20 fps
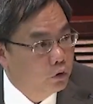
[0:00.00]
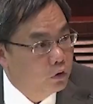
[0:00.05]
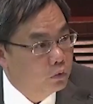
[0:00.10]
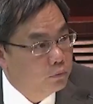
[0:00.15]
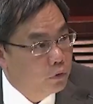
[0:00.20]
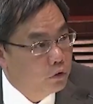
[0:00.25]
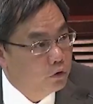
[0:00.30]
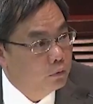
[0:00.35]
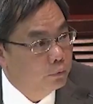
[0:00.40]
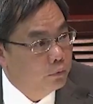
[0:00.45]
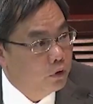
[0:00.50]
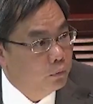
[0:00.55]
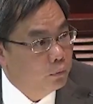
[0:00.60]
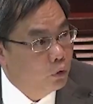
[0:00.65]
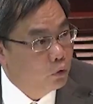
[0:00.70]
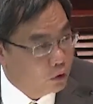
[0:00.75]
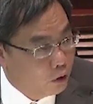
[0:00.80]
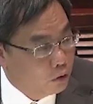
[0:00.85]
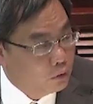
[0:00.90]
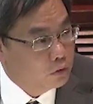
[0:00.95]
And in due
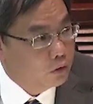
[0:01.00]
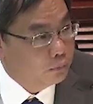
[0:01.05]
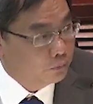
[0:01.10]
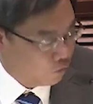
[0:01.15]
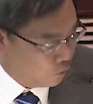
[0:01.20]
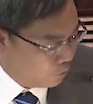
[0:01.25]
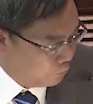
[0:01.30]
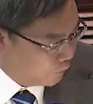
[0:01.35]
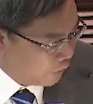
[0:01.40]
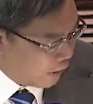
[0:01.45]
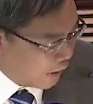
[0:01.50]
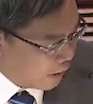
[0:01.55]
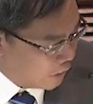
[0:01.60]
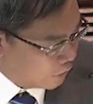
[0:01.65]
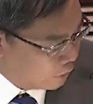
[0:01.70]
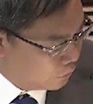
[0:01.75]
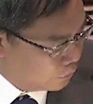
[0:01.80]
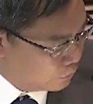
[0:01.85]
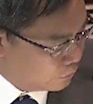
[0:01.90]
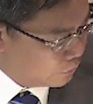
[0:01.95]
course, we'll be
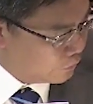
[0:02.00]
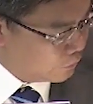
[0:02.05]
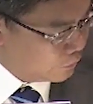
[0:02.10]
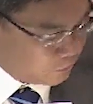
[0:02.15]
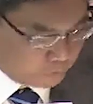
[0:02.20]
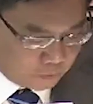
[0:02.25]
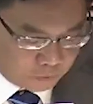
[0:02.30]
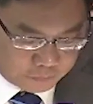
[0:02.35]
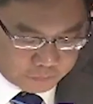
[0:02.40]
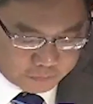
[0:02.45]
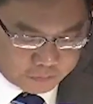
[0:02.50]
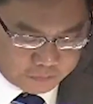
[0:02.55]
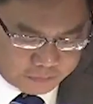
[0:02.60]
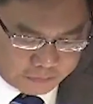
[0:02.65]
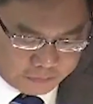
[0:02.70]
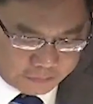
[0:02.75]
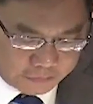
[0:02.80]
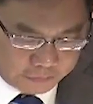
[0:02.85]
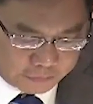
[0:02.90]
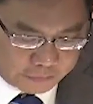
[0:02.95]
announcing what
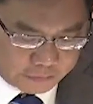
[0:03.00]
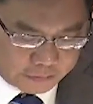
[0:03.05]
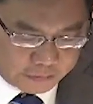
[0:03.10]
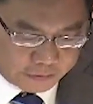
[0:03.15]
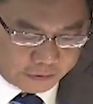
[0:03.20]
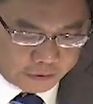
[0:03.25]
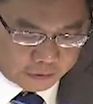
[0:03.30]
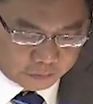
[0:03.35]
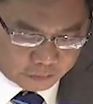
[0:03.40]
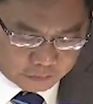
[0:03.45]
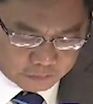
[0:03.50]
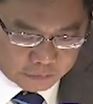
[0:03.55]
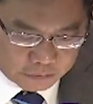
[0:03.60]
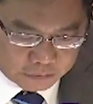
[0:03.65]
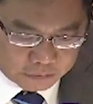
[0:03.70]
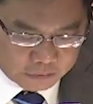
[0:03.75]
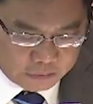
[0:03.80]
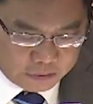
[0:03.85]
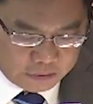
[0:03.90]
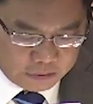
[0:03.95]
we're going to do.
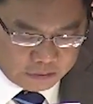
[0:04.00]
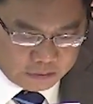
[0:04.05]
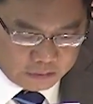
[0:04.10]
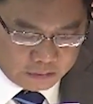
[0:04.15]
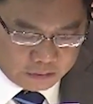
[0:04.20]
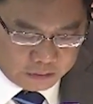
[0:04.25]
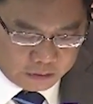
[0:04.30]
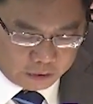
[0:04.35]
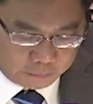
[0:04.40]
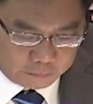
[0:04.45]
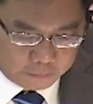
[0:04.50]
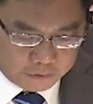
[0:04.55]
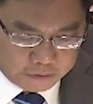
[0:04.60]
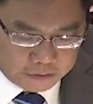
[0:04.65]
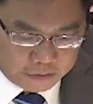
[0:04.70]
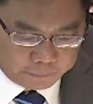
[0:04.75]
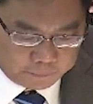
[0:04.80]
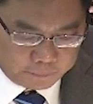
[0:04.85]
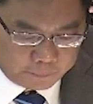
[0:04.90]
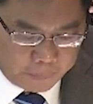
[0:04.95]
So I'm sure
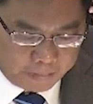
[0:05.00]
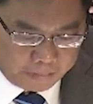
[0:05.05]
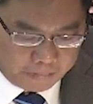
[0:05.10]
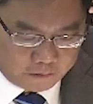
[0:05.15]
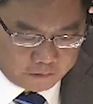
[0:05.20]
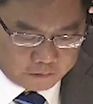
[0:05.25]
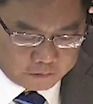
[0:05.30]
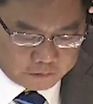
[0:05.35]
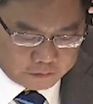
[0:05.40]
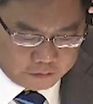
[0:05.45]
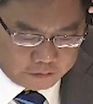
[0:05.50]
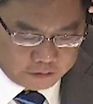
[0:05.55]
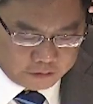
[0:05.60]
you will know it